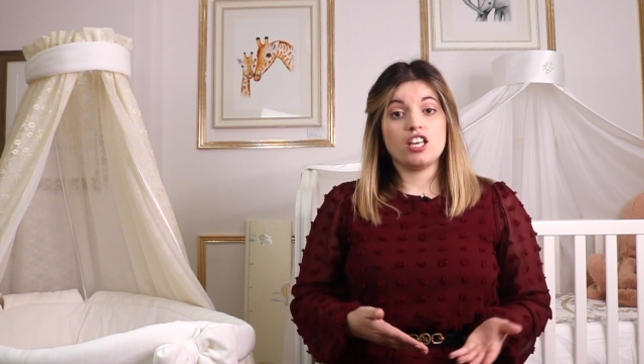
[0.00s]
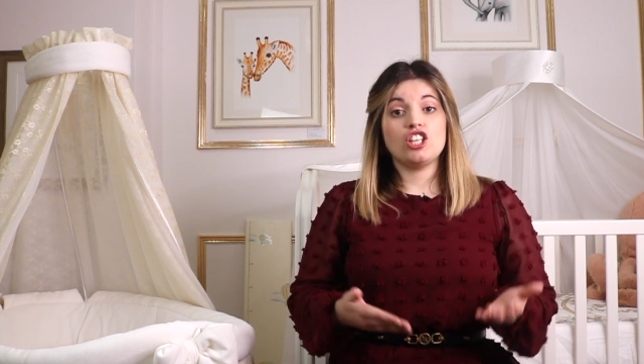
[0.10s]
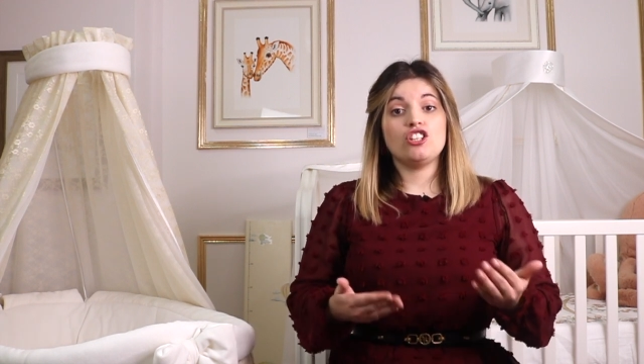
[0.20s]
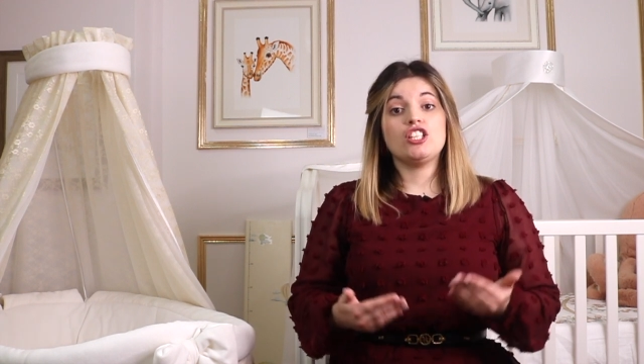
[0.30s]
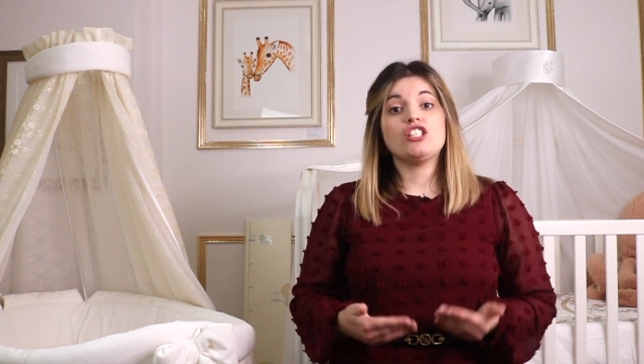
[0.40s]

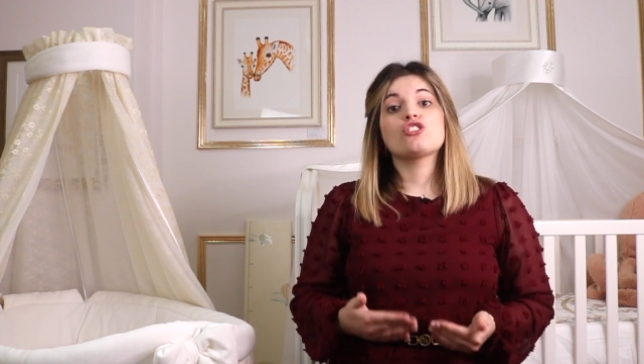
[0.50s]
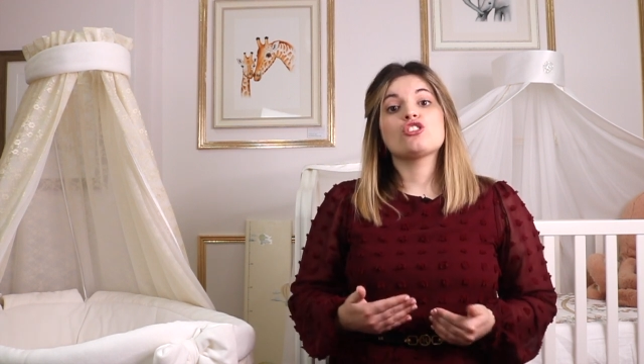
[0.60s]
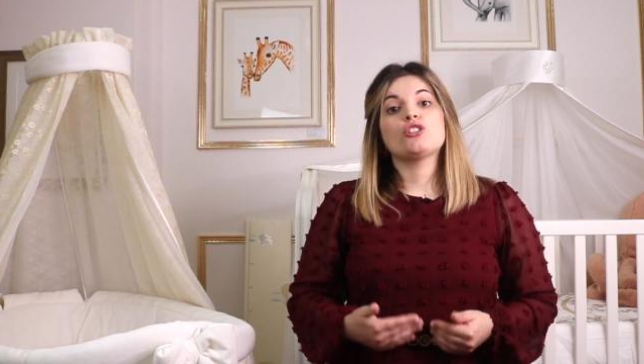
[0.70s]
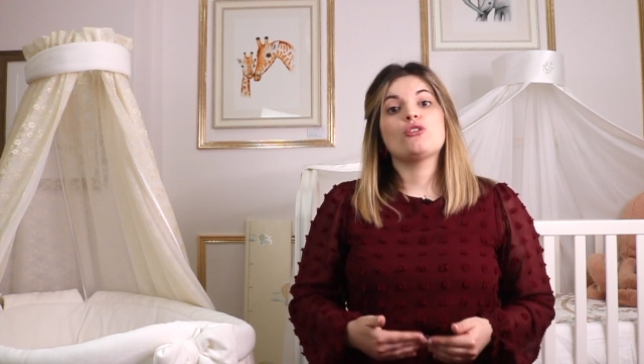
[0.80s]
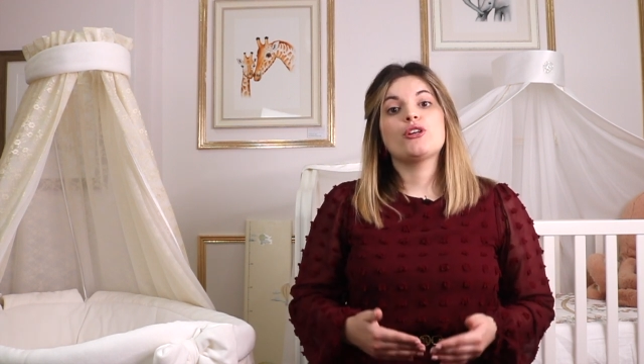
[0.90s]
you need
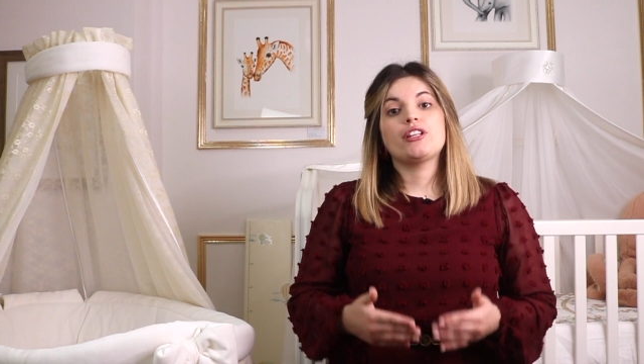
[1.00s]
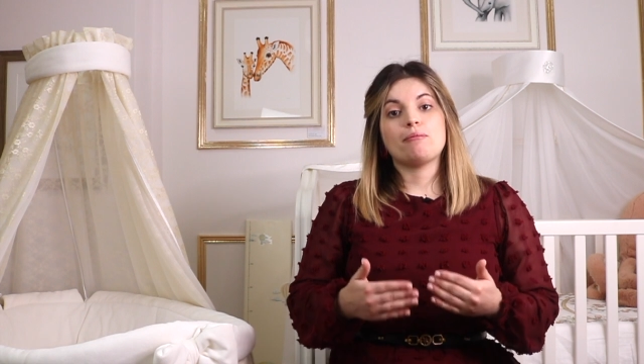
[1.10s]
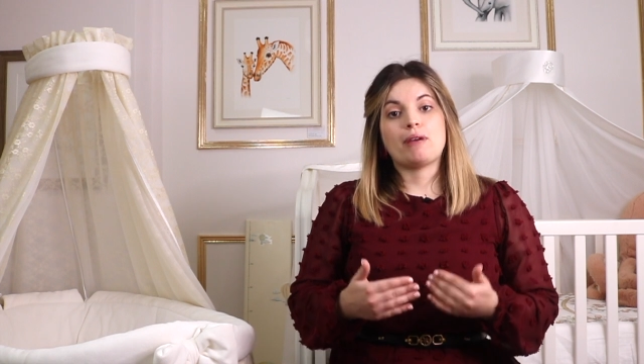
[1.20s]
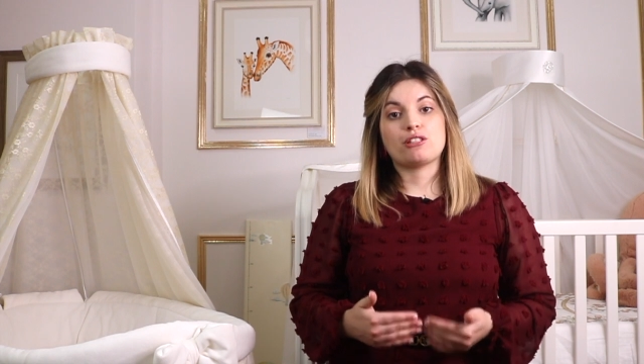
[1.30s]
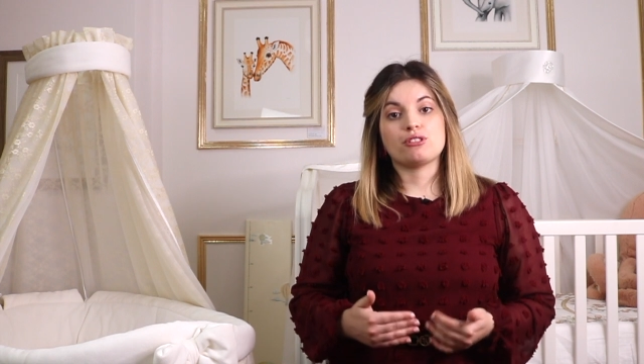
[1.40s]
to lower the
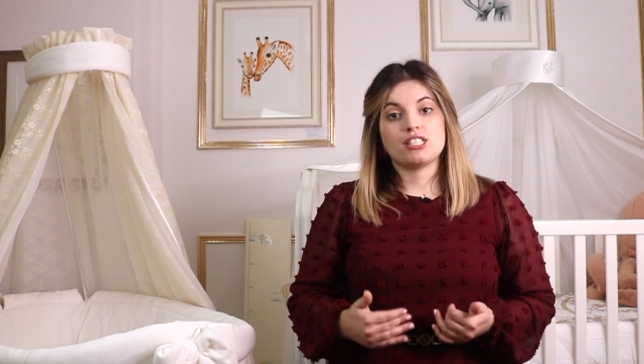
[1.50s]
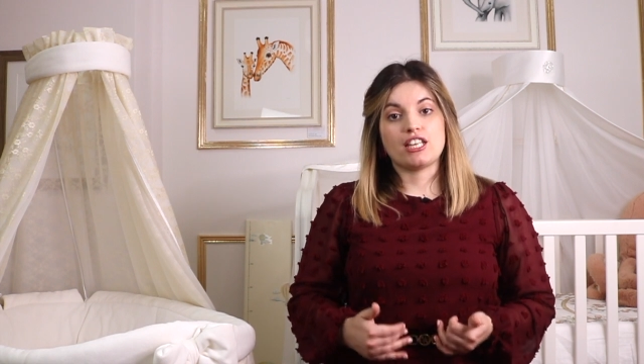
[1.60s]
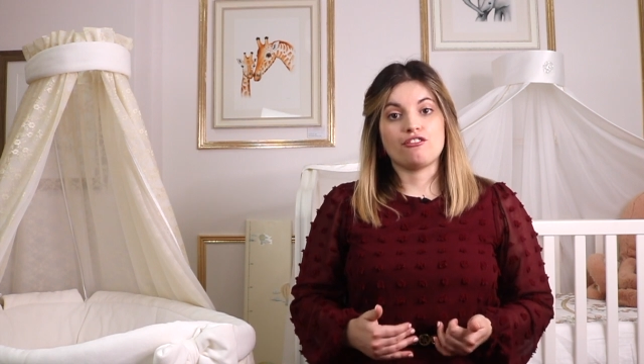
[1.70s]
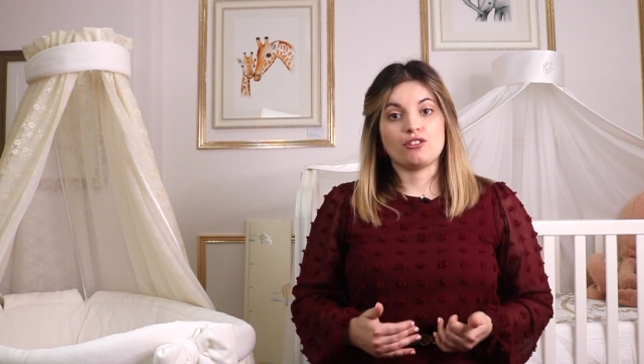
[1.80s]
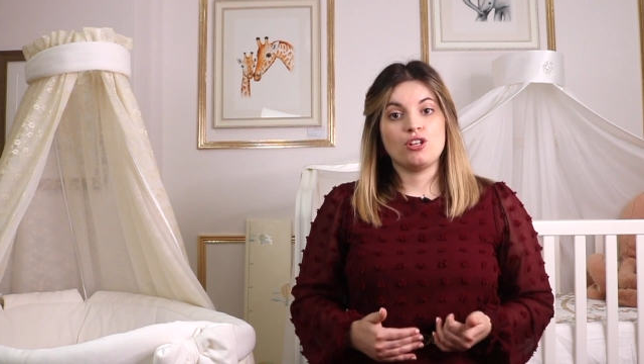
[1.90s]
mattress
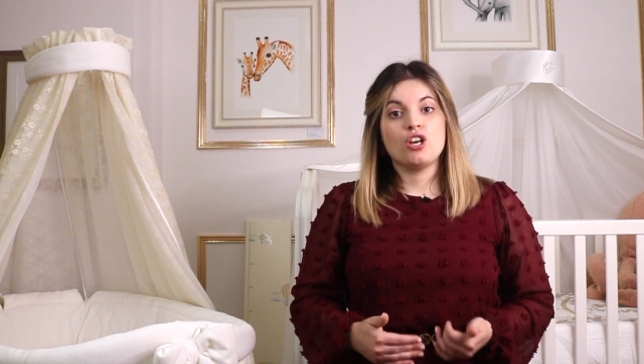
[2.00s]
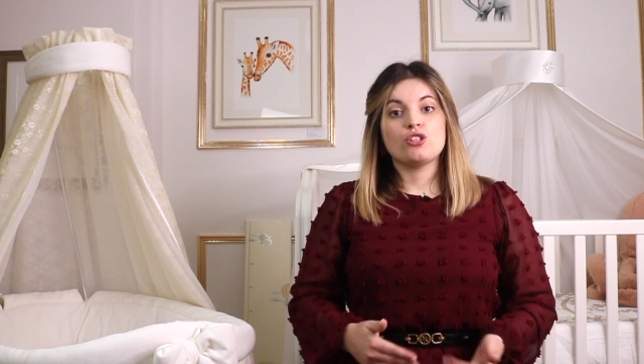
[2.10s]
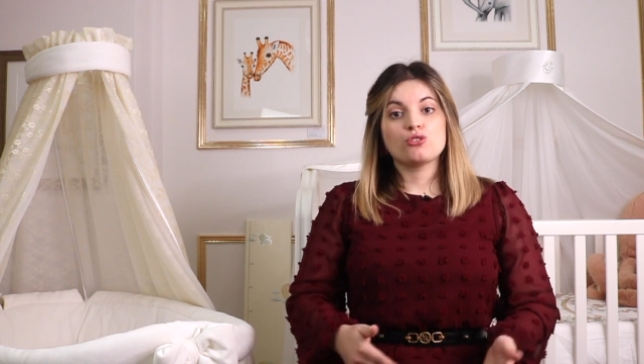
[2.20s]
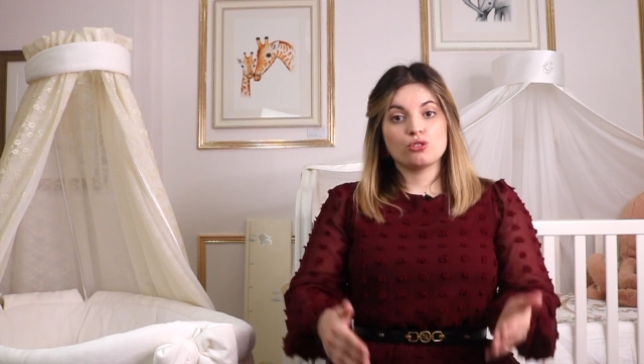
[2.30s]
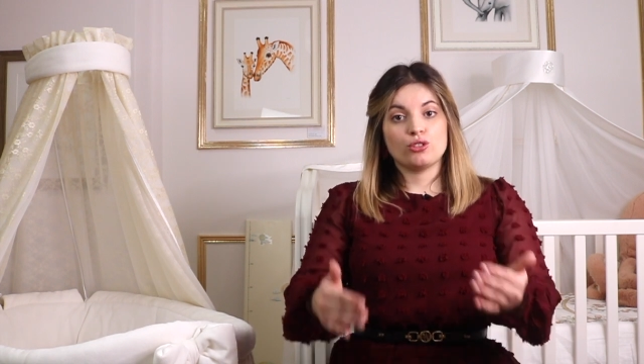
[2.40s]
level
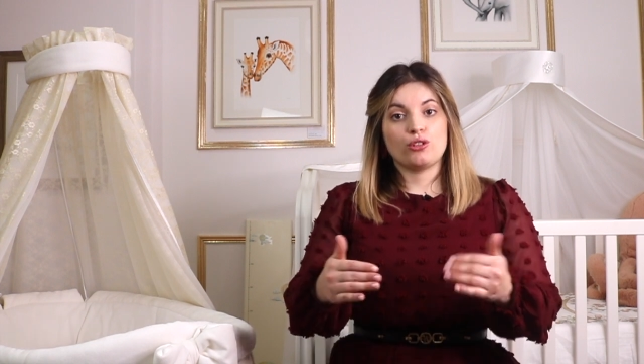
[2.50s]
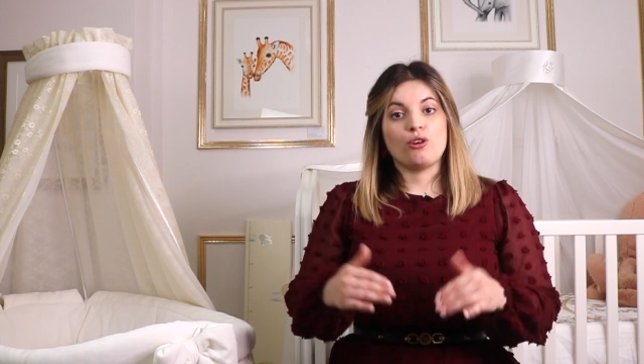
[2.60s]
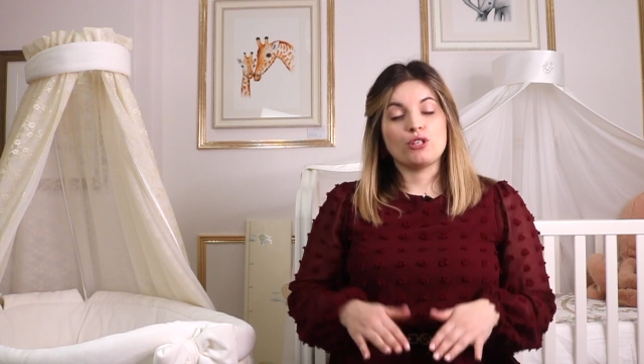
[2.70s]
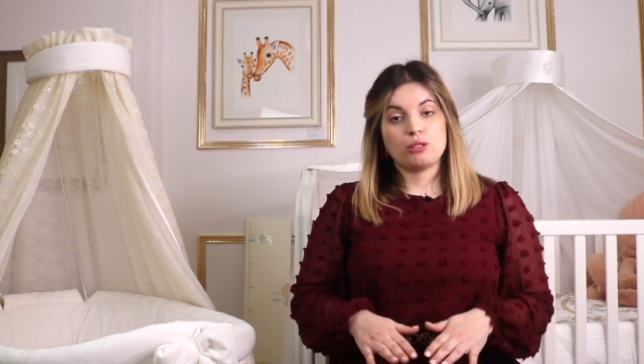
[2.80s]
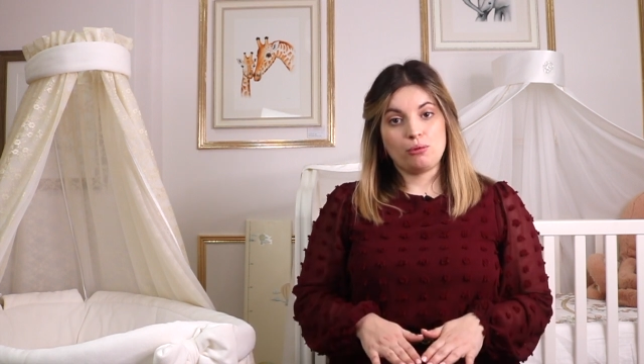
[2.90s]
to the
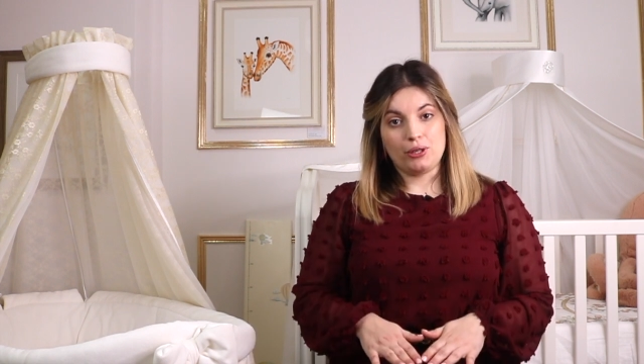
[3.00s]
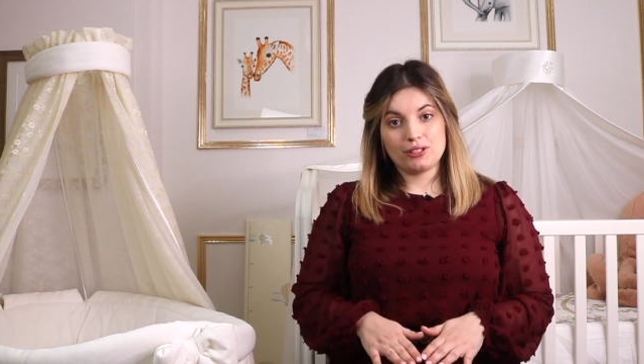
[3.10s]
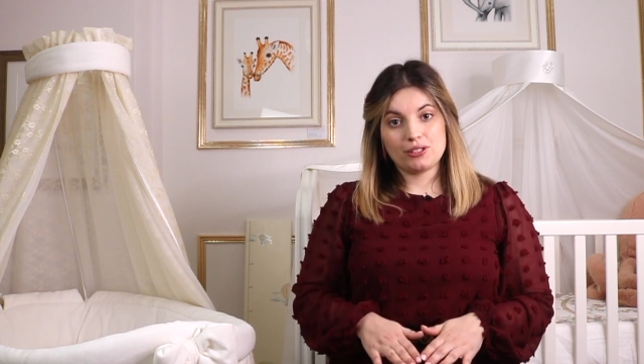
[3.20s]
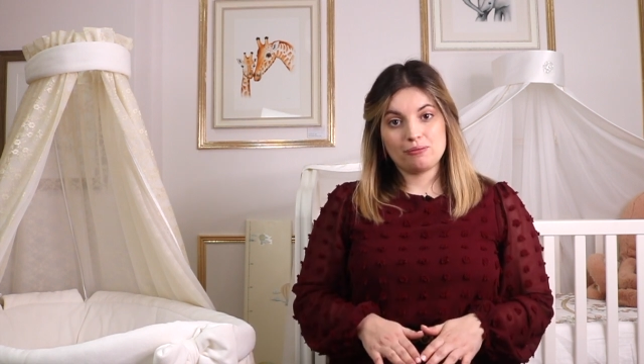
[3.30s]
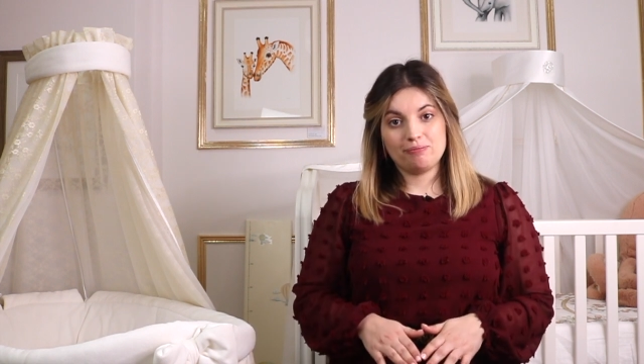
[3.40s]
lowest point.